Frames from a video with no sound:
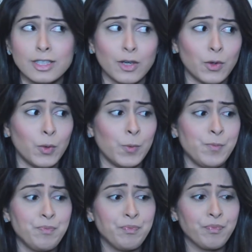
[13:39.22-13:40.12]

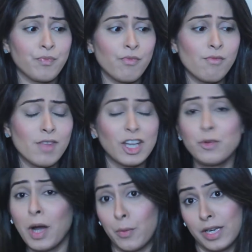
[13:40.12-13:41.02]
so
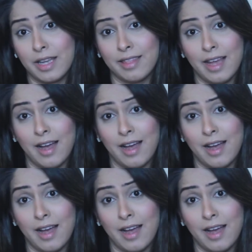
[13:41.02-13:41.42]
you might want to get